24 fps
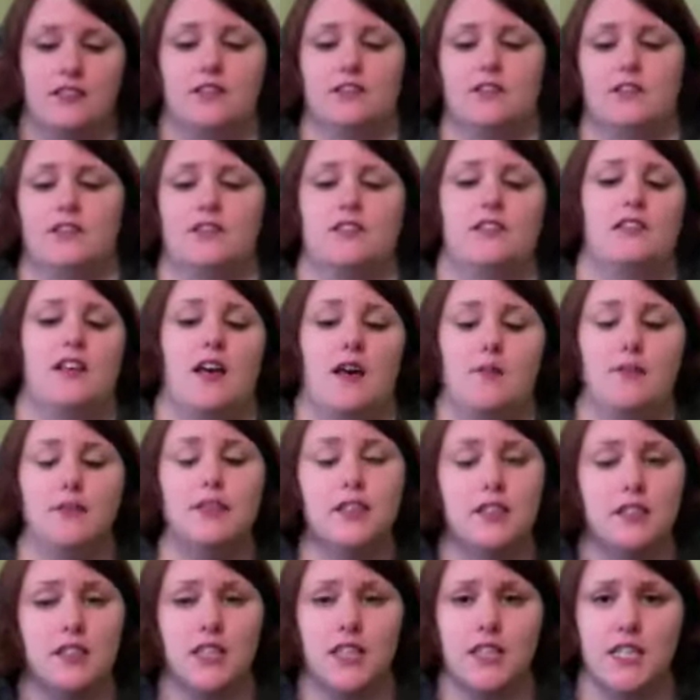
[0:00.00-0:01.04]
I'm a
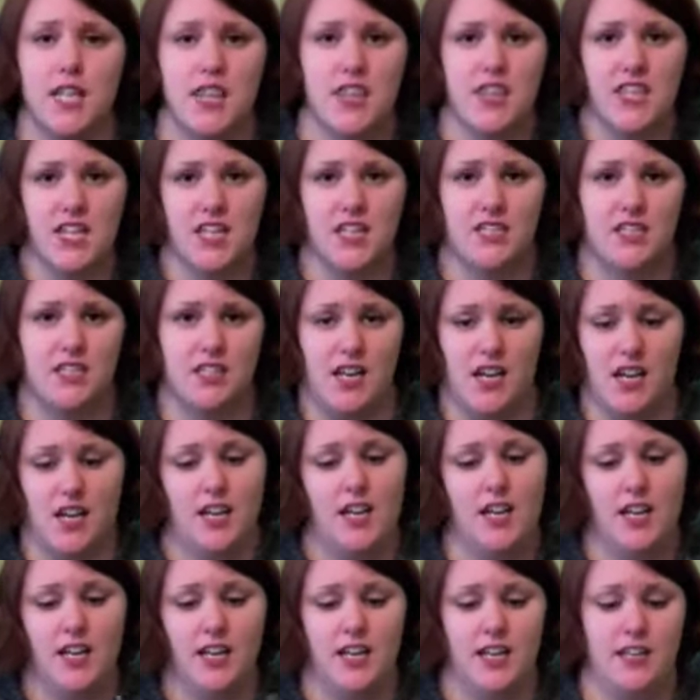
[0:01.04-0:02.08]
little on the thick side,
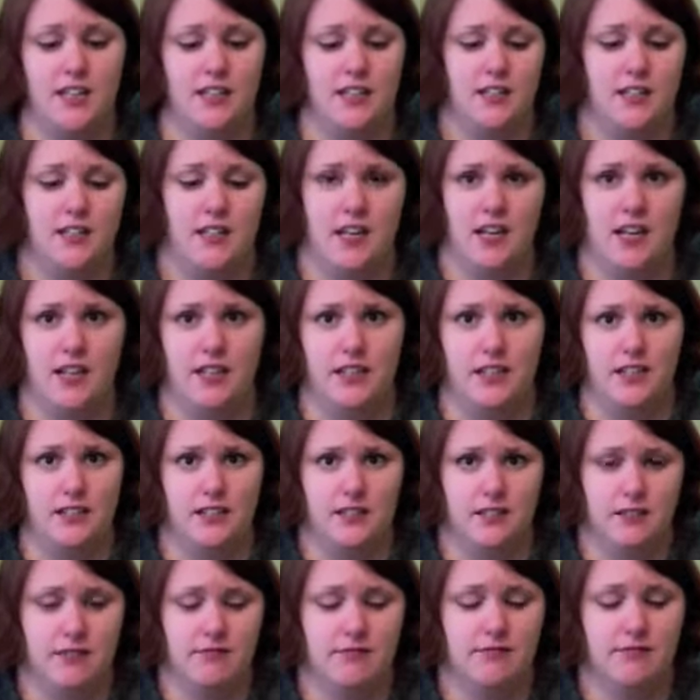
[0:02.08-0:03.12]
I can't deny it.
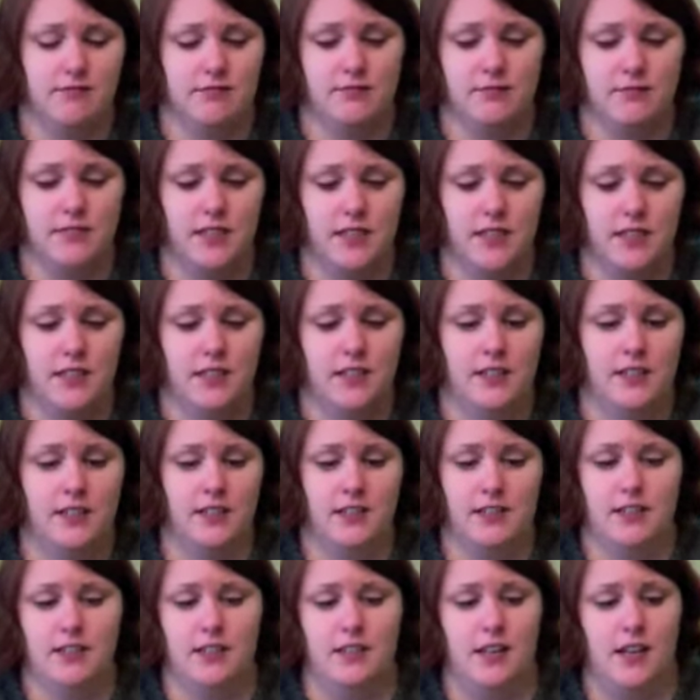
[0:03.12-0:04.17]

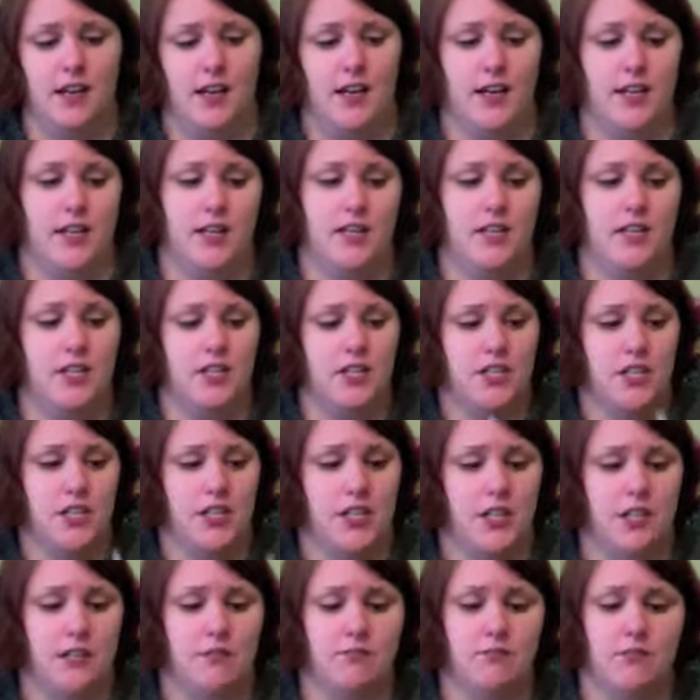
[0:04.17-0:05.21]
I ain't
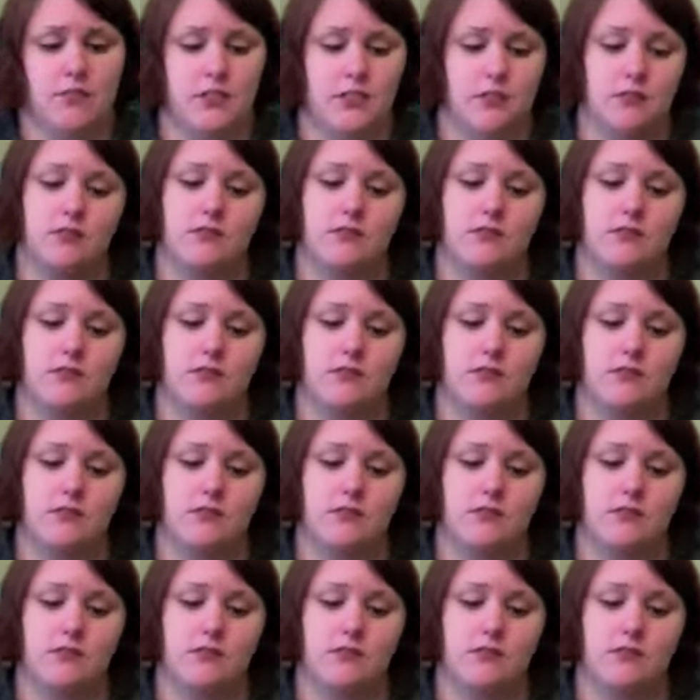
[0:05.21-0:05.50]
ashamed.